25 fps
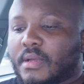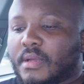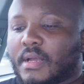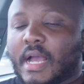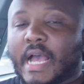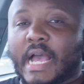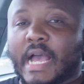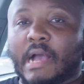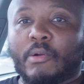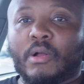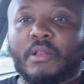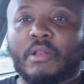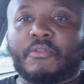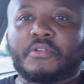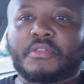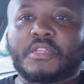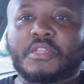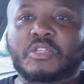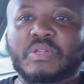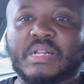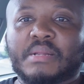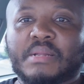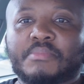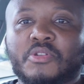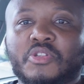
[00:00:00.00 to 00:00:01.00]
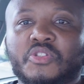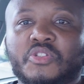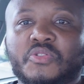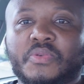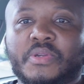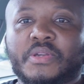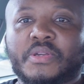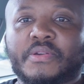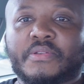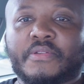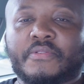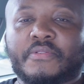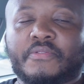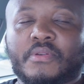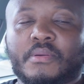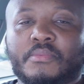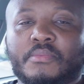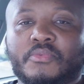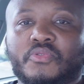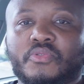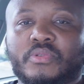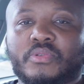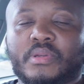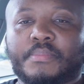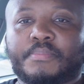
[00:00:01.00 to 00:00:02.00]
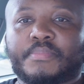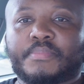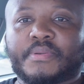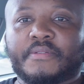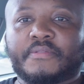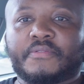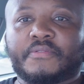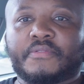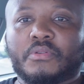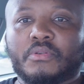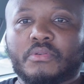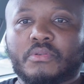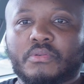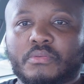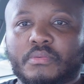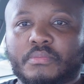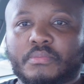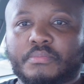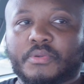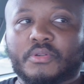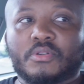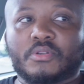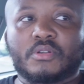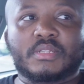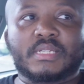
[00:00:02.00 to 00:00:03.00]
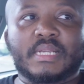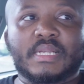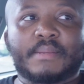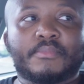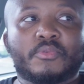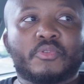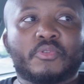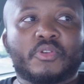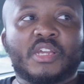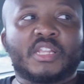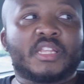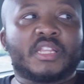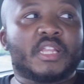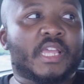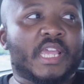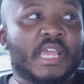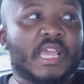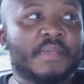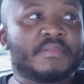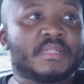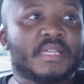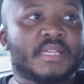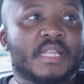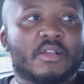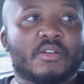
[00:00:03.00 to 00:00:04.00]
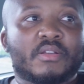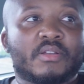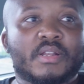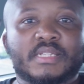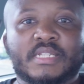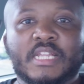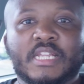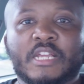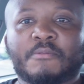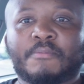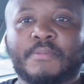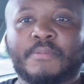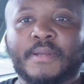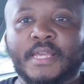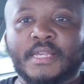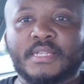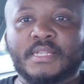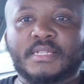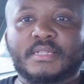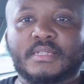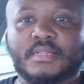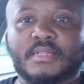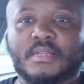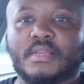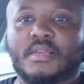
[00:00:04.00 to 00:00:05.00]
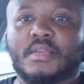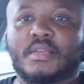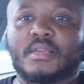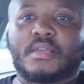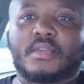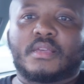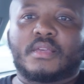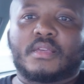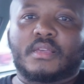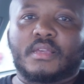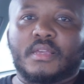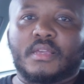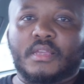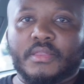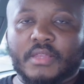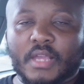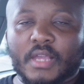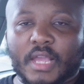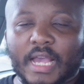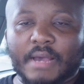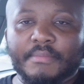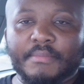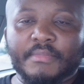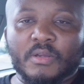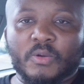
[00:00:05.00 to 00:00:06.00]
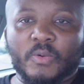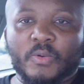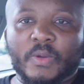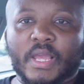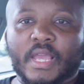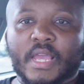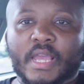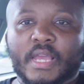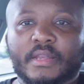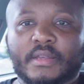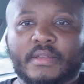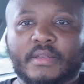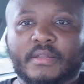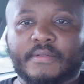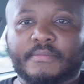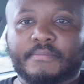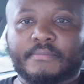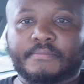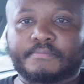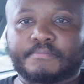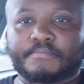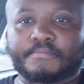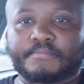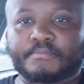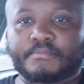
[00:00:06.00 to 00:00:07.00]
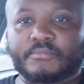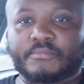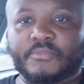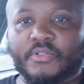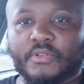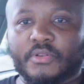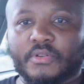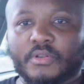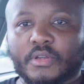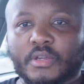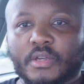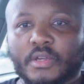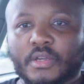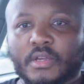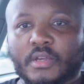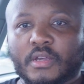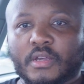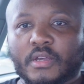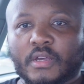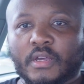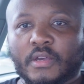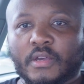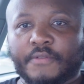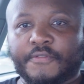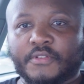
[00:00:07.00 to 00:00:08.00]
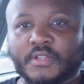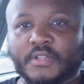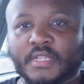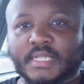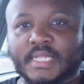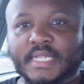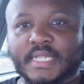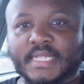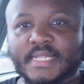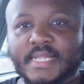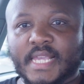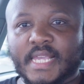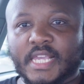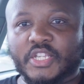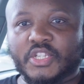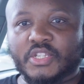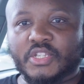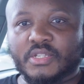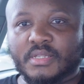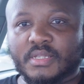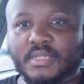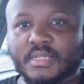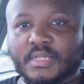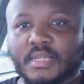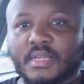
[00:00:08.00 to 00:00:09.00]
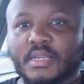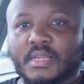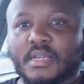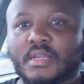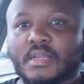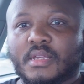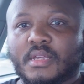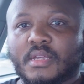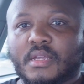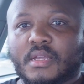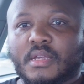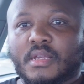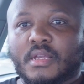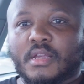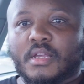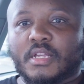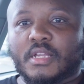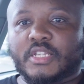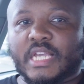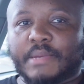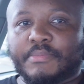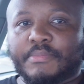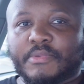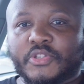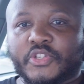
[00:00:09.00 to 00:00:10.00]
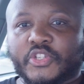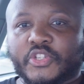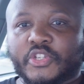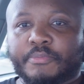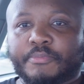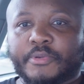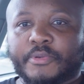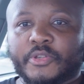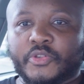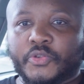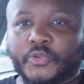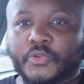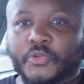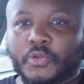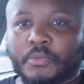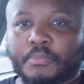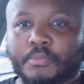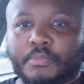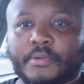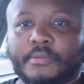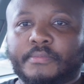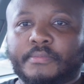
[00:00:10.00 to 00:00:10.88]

Well, for this one I'm not doing a review, I'm doing a preview because I'm looking at the games that are going to take place in the coming weekend for the Six Nations Championship in Europe.